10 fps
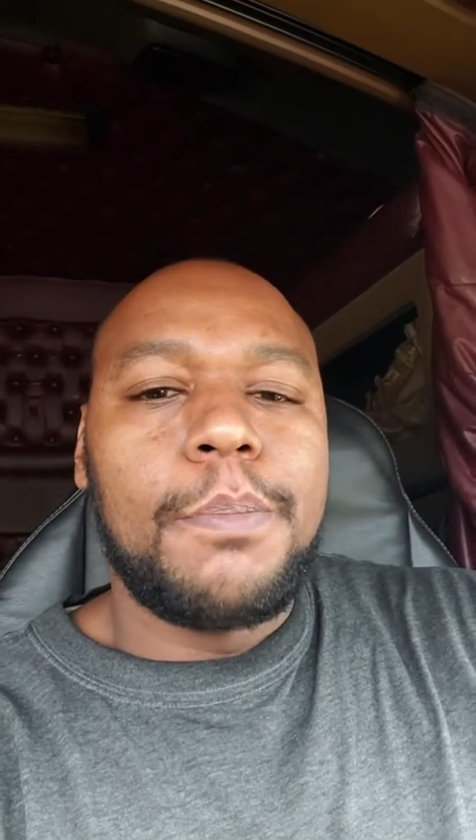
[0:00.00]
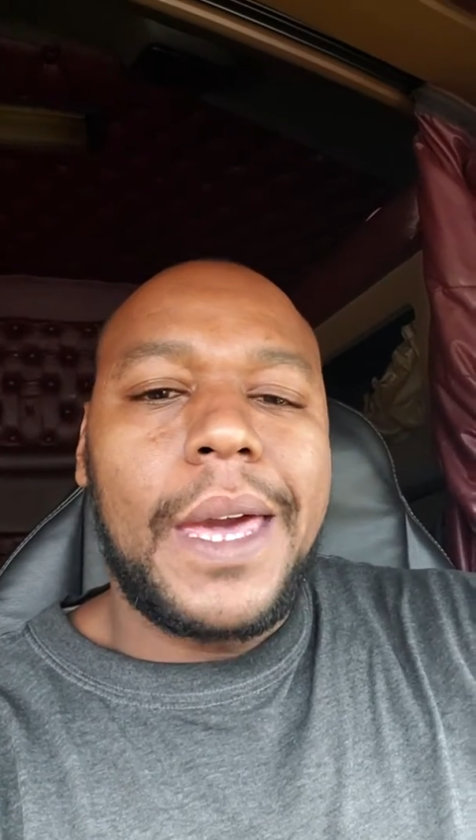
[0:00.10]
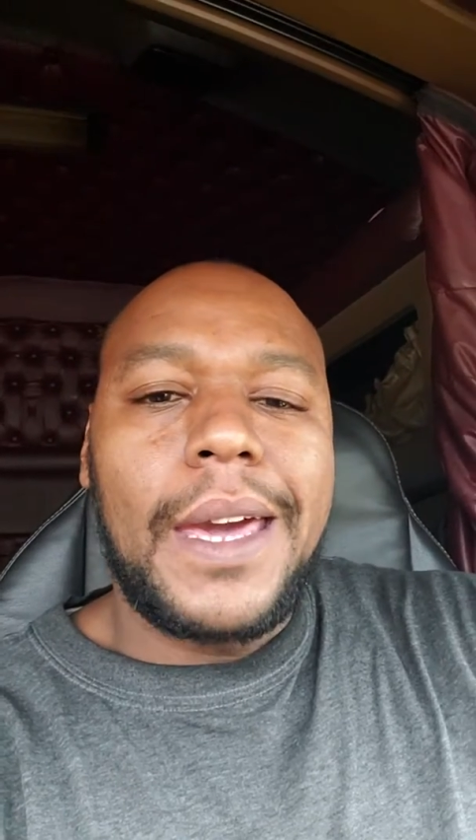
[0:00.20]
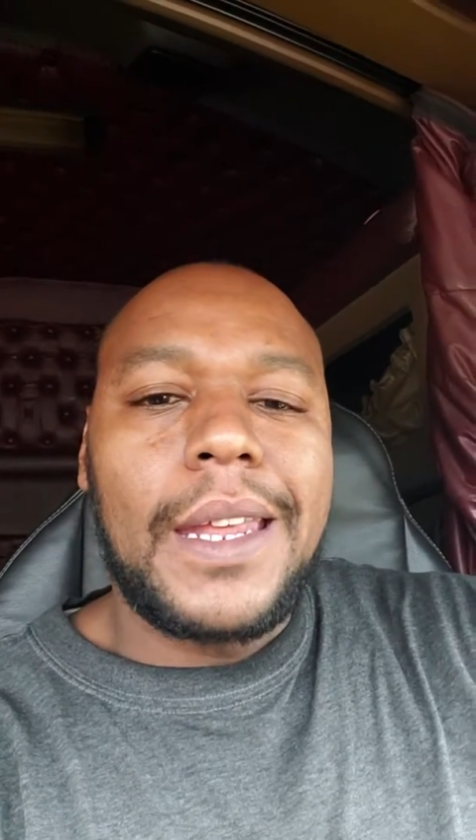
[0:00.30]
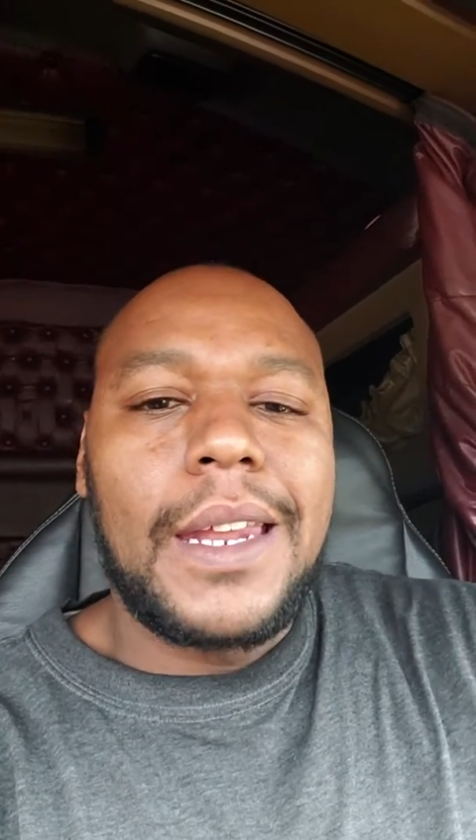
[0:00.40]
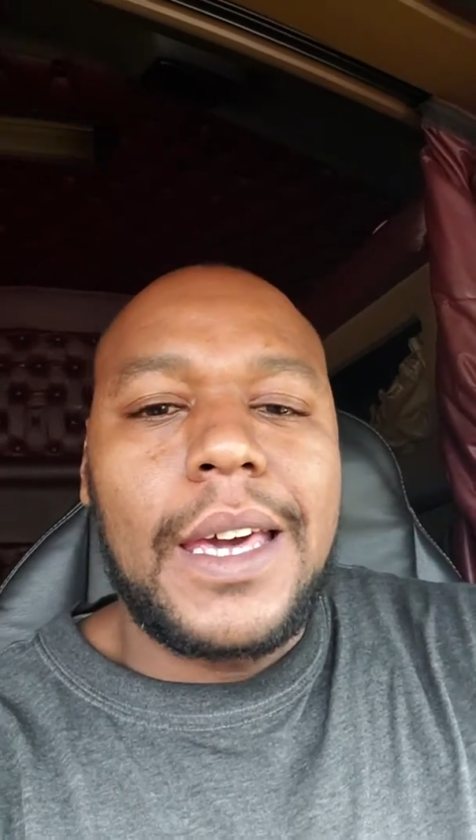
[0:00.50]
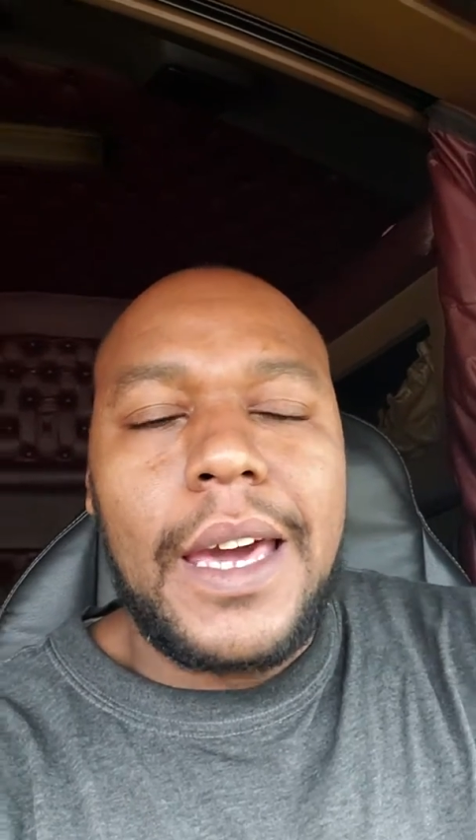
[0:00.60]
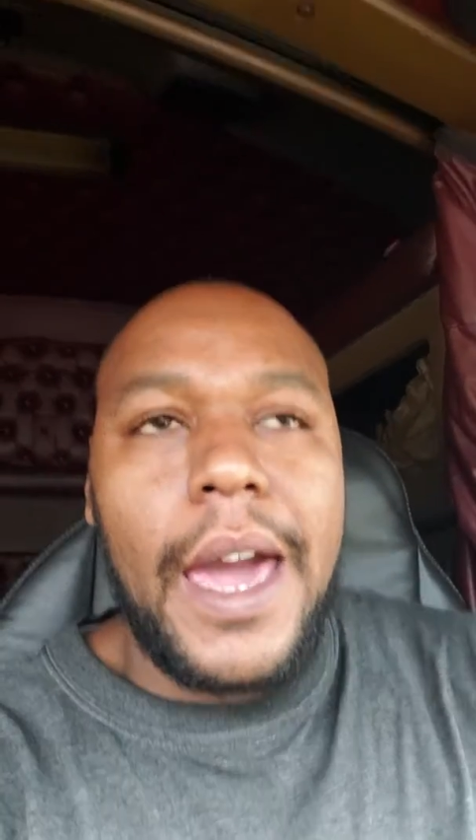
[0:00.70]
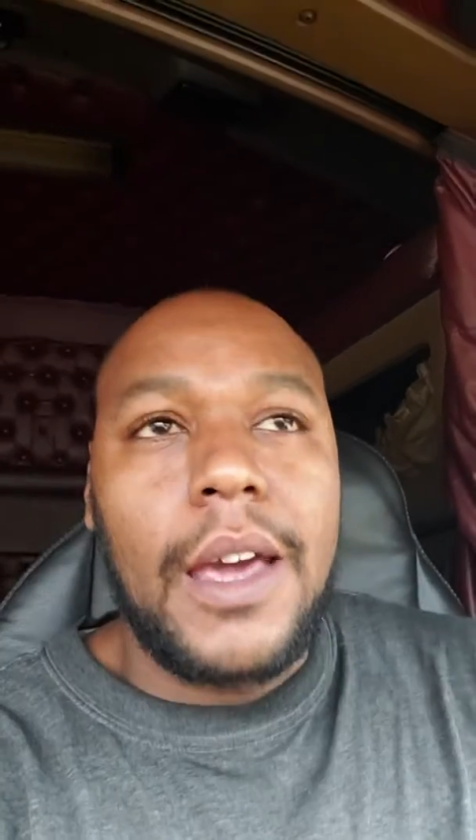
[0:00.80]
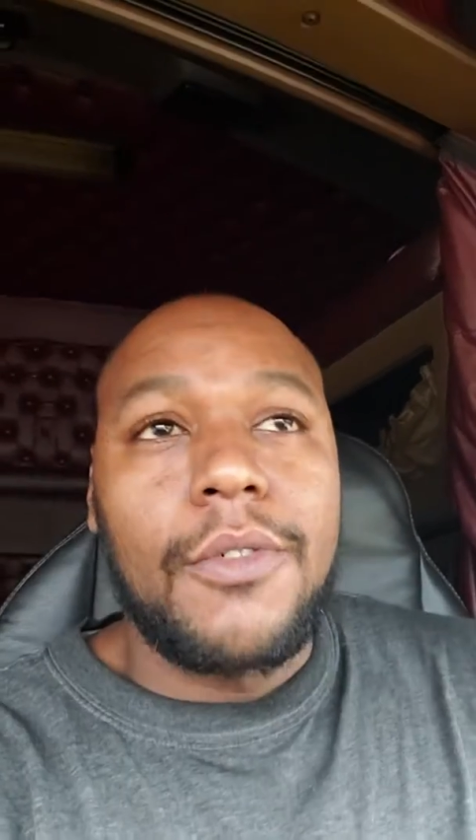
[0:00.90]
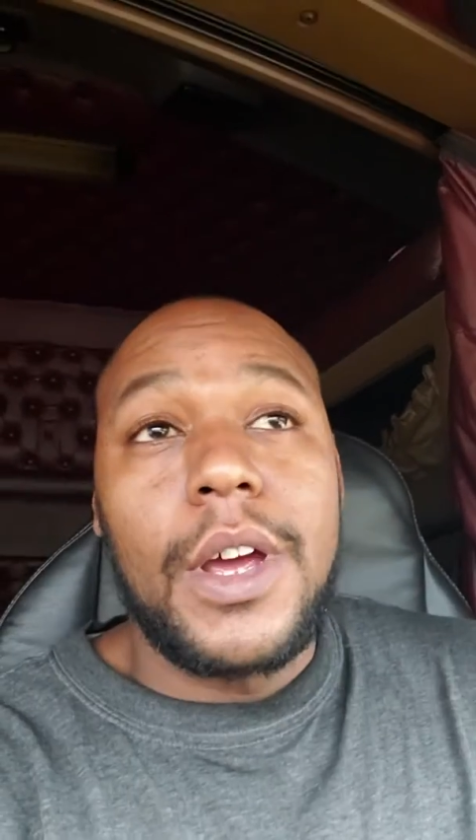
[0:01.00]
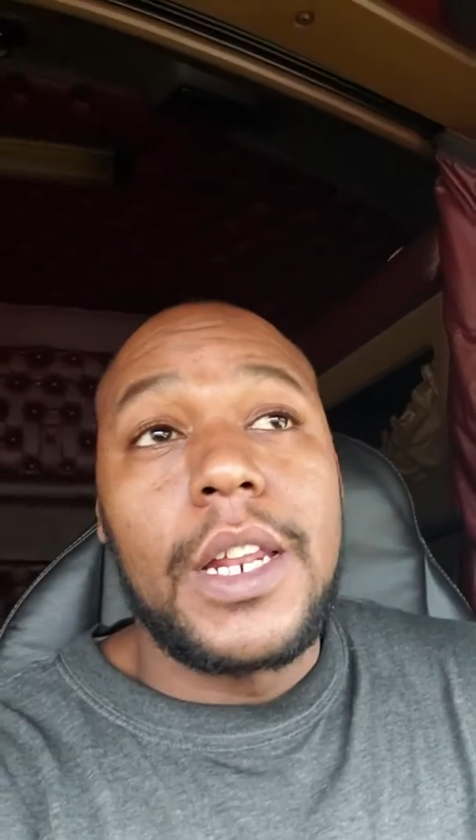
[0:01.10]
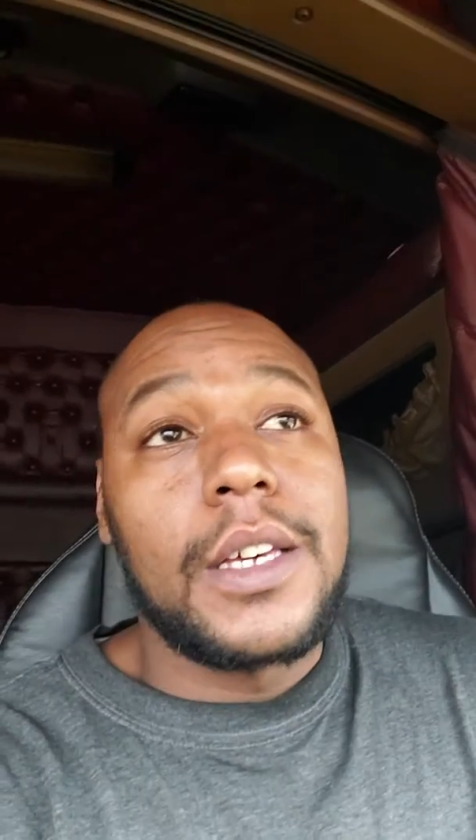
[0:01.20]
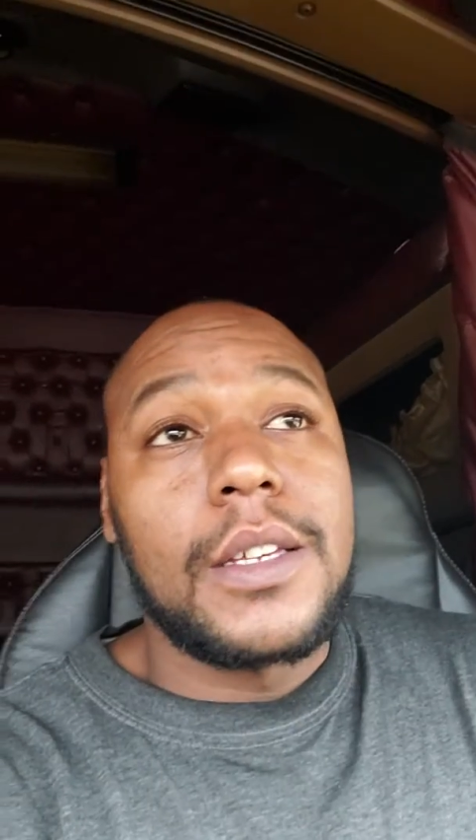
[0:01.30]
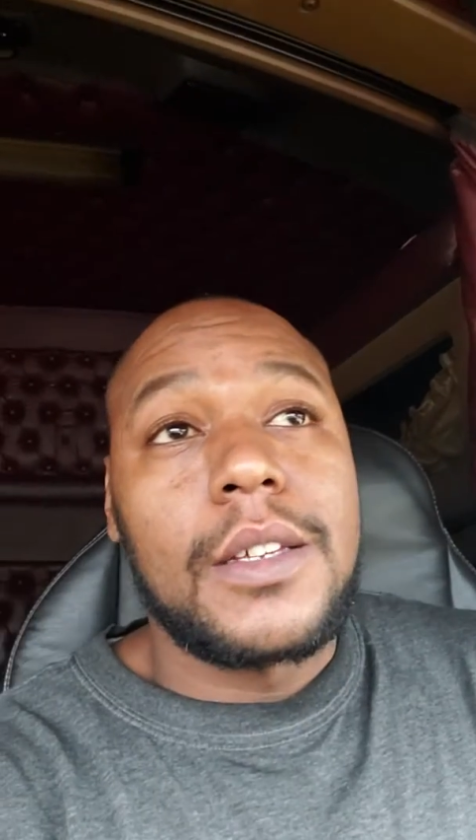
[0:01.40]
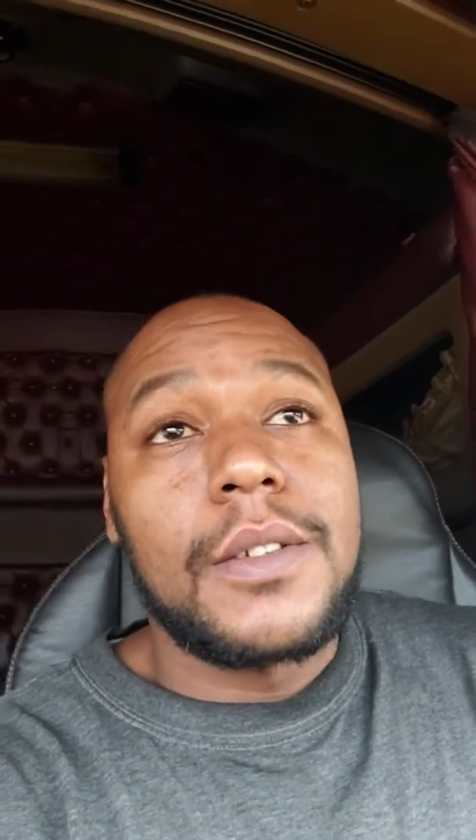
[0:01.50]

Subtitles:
being in a gang, really.